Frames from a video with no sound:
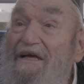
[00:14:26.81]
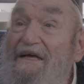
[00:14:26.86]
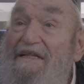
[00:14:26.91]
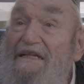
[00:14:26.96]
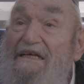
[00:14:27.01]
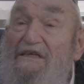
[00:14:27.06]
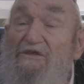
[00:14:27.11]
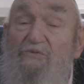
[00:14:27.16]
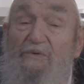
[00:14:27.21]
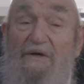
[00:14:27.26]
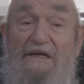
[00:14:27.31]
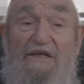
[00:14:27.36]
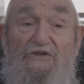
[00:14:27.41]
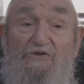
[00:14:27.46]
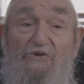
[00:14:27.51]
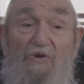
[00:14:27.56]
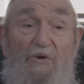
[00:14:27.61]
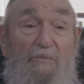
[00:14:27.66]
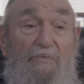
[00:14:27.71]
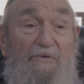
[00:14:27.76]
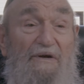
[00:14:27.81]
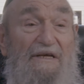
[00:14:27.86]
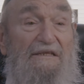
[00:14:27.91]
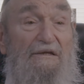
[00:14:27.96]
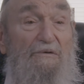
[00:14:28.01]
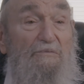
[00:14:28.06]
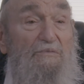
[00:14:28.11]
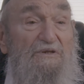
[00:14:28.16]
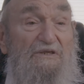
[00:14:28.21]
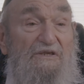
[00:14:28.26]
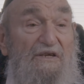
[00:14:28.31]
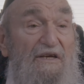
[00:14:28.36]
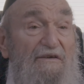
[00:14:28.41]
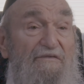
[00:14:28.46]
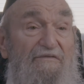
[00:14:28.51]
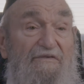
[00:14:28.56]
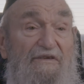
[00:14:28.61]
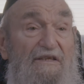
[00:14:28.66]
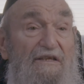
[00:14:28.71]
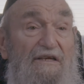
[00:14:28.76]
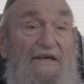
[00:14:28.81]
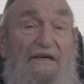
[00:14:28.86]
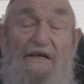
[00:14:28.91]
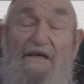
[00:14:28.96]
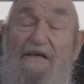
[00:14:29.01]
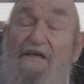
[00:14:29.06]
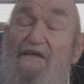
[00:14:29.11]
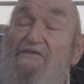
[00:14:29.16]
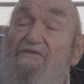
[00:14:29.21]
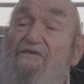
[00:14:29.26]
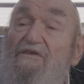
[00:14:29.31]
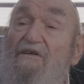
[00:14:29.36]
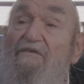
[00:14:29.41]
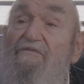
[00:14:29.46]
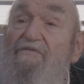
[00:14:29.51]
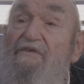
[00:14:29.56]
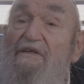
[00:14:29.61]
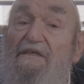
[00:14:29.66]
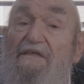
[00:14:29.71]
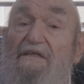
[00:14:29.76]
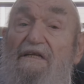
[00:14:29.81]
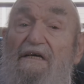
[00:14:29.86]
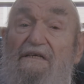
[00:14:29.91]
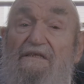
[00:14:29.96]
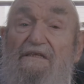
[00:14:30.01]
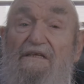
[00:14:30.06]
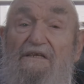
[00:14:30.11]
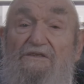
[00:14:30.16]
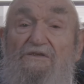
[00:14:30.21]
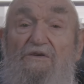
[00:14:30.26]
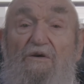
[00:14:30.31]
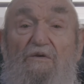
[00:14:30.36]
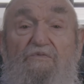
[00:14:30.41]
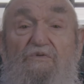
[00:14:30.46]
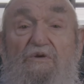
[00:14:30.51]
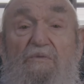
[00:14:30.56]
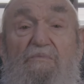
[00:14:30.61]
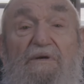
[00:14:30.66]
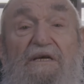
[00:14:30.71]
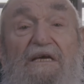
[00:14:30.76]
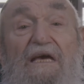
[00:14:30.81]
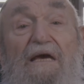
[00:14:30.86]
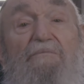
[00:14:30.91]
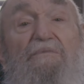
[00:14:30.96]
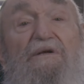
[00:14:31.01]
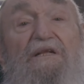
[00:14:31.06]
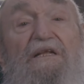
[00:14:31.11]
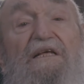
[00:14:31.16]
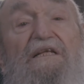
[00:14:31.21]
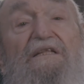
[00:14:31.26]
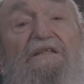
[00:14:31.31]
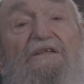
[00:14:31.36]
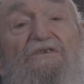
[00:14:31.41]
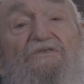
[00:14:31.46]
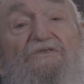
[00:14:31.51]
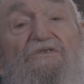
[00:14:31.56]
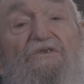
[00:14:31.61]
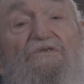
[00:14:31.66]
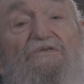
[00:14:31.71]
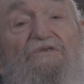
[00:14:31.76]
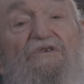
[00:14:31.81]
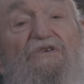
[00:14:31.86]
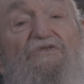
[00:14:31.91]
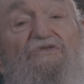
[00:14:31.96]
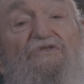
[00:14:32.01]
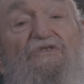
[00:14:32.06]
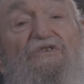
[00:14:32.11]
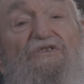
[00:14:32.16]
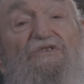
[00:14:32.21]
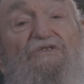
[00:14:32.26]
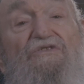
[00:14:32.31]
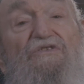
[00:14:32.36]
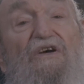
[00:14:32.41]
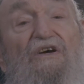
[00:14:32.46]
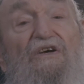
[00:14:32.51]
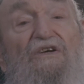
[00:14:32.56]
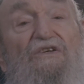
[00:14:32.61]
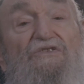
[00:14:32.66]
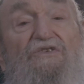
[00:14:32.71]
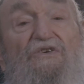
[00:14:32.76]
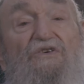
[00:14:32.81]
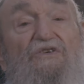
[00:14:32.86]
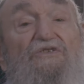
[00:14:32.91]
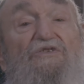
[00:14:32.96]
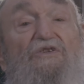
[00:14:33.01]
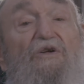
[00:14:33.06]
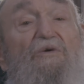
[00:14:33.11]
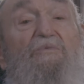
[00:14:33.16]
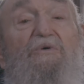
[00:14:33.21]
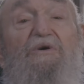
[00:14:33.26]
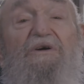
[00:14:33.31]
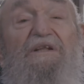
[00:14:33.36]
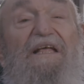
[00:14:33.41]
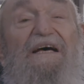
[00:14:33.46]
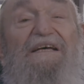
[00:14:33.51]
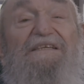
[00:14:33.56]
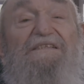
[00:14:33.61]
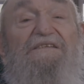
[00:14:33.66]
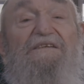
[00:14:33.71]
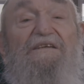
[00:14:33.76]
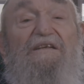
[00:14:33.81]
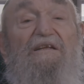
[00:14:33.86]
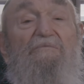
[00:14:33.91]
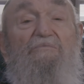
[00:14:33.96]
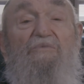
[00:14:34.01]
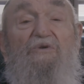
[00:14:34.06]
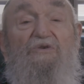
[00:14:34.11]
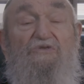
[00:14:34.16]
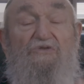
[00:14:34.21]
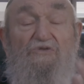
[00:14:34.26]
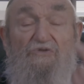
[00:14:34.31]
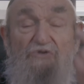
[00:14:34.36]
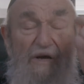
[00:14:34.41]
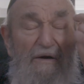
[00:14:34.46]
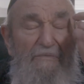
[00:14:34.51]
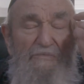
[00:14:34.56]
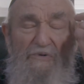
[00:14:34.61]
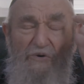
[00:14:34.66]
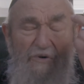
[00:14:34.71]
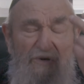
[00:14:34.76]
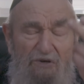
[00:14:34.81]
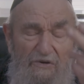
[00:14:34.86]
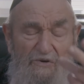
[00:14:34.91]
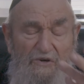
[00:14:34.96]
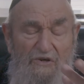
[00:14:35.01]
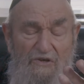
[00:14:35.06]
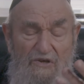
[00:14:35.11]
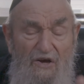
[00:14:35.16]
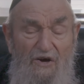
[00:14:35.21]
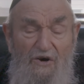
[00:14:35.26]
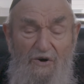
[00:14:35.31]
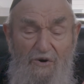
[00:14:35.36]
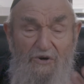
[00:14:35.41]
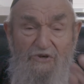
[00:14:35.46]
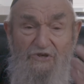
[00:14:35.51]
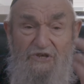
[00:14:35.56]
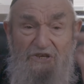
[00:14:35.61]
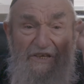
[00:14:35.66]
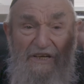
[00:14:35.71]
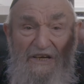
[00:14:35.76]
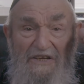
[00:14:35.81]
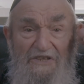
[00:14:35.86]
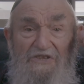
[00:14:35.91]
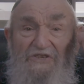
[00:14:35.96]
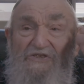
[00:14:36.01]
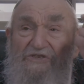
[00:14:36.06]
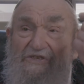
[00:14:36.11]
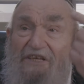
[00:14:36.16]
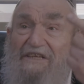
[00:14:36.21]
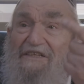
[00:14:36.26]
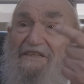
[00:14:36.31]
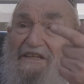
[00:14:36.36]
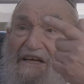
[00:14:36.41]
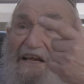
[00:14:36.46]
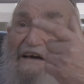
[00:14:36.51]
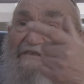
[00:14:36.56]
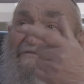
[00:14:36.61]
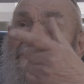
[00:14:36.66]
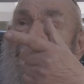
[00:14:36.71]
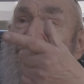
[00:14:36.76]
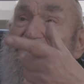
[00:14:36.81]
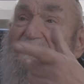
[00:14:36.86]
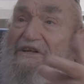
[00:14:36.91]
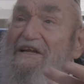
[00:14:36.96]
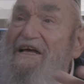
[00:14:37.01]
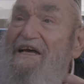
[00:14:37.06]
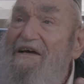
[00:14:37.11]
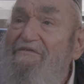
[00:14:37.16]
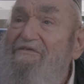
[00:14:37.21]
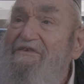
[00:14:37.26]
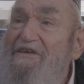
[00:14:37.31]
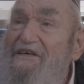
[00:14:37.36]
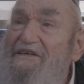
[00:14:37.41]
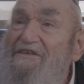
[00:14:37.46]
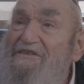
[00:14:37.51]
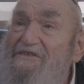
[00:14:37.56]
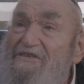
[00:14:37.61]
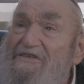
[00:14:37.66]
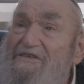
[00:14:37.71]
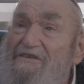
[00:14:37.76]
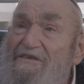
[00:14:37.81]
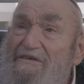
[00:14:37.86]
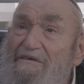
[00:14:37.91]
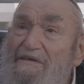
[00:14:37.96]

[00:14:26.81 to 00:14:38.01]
That's why there's no bread that was given and stuff like that. So she became a needle, So, so she's so there's no more ness anymore. So I mean, or, or, or she can understand that Avram's going to have kids.